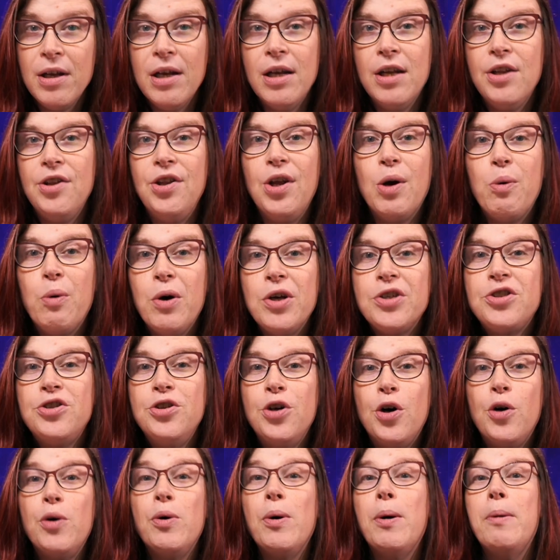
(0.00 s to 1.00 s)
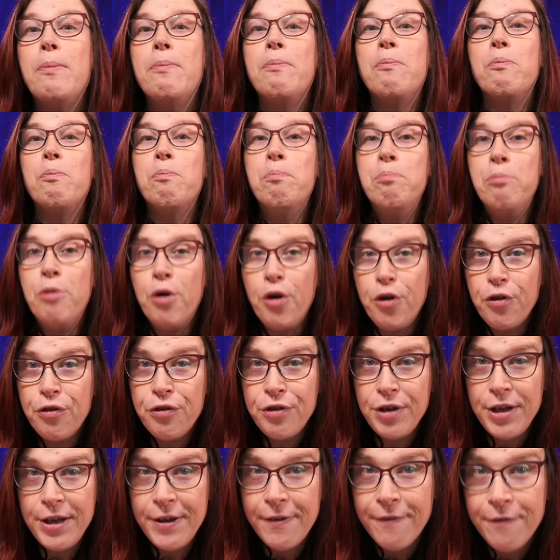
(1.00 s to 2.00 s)
There was no
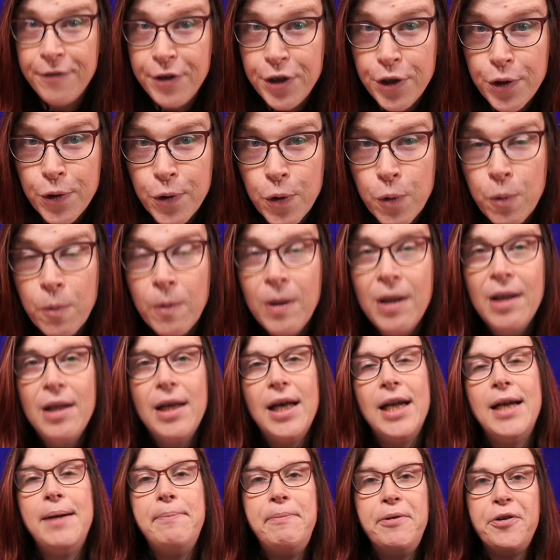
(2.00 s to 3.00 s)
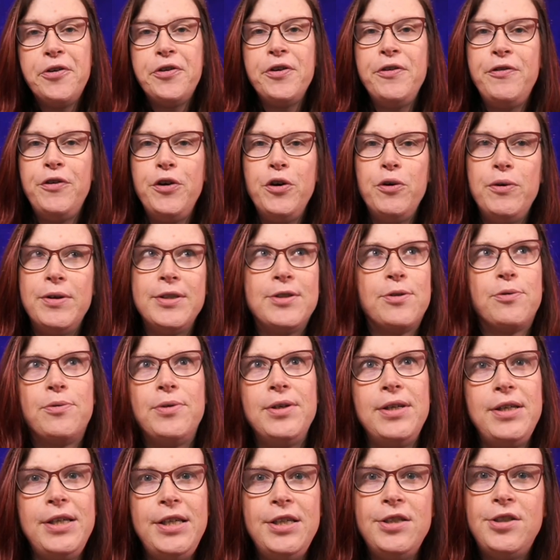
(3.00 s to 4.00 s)
multi-view. The multi-view is
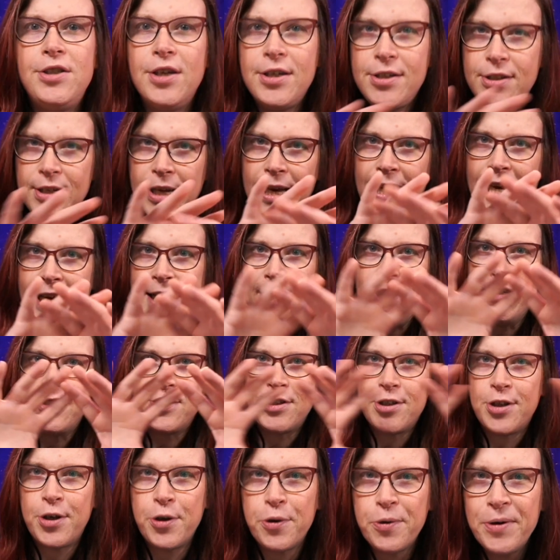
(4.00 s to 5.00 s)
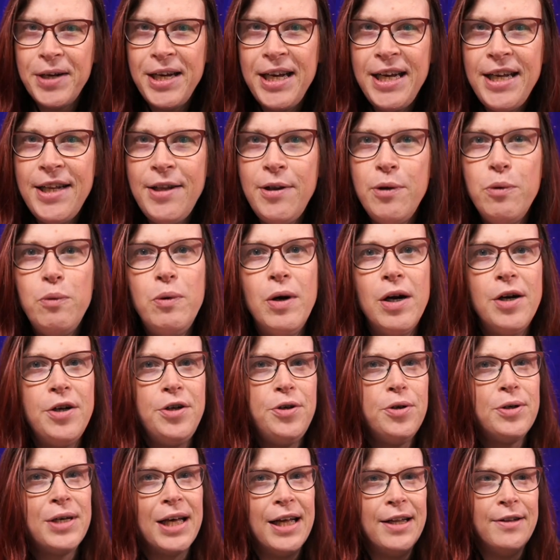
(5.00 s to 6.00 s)
really just a screen where you
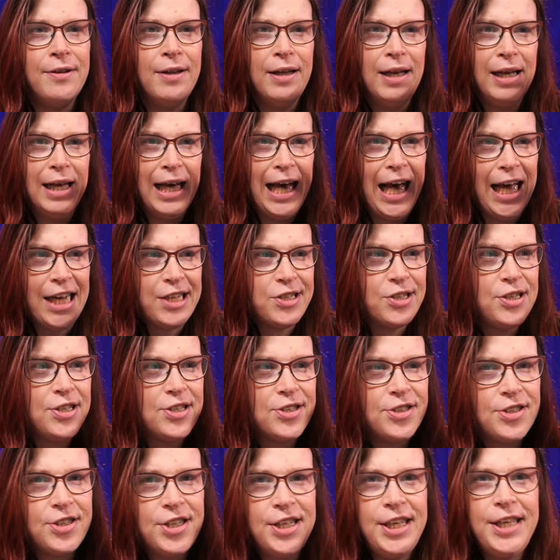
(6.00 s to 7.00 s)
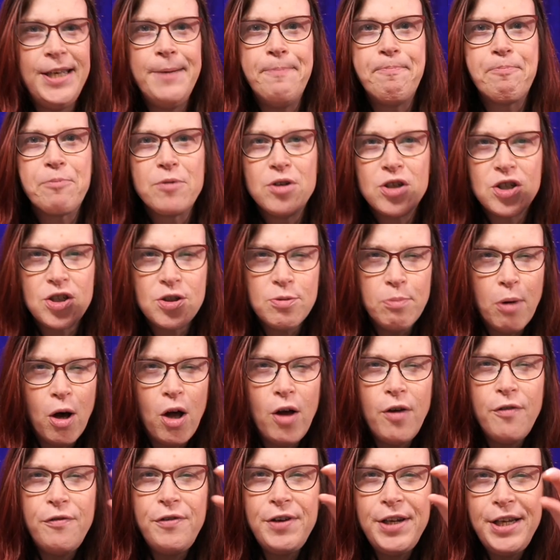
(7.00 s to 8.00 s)
can actually see
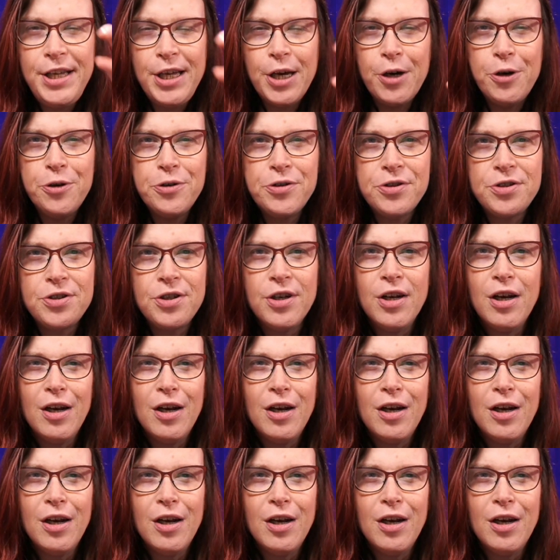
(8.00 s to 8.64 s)
small videos